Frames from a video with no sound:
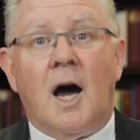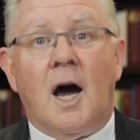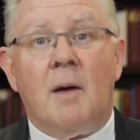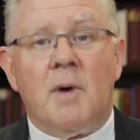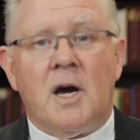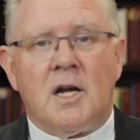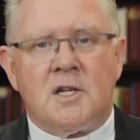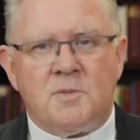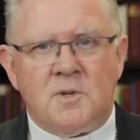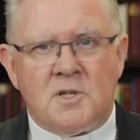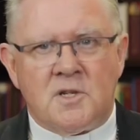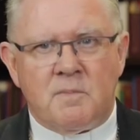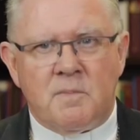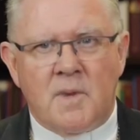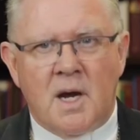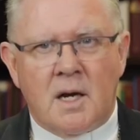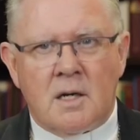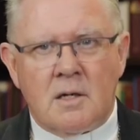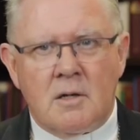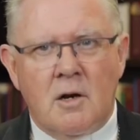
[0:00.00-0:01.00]
I'm Archbishop
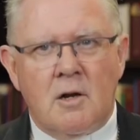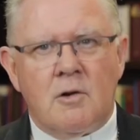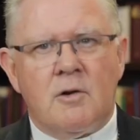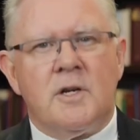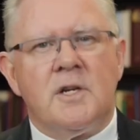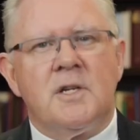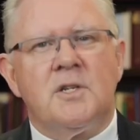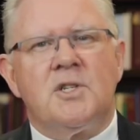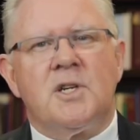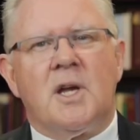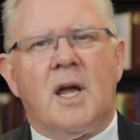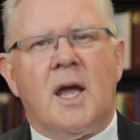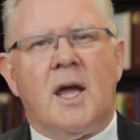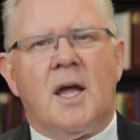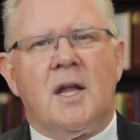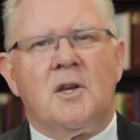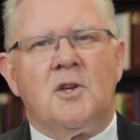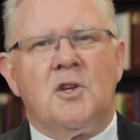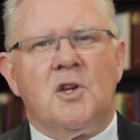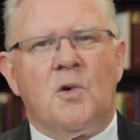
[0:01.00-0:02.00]
Mark Coleridge,
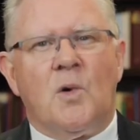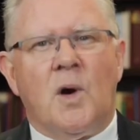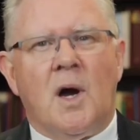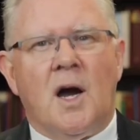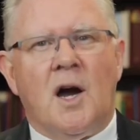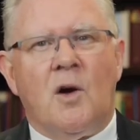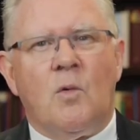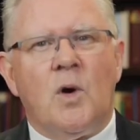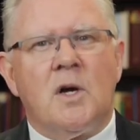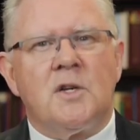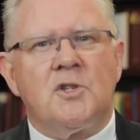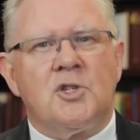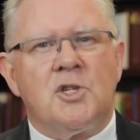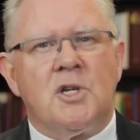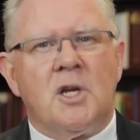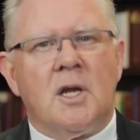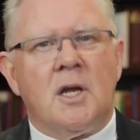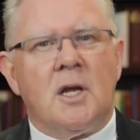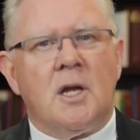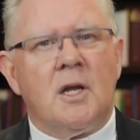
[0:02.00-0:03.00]
and you are
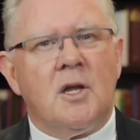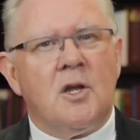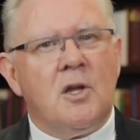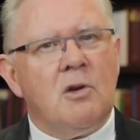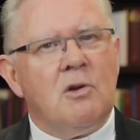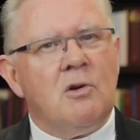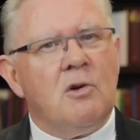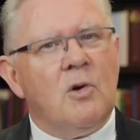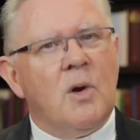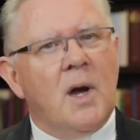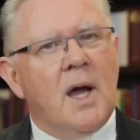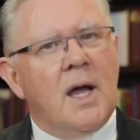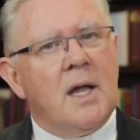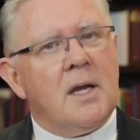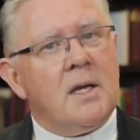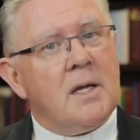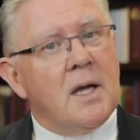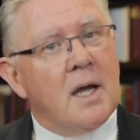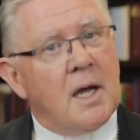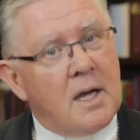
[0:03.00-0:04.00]
watching
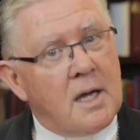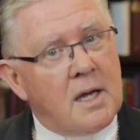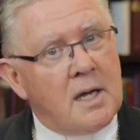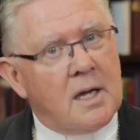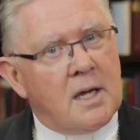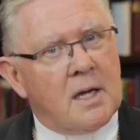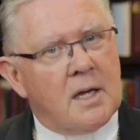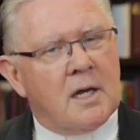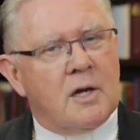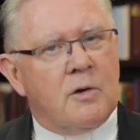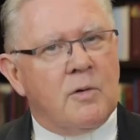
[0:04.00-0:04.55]
Q&A,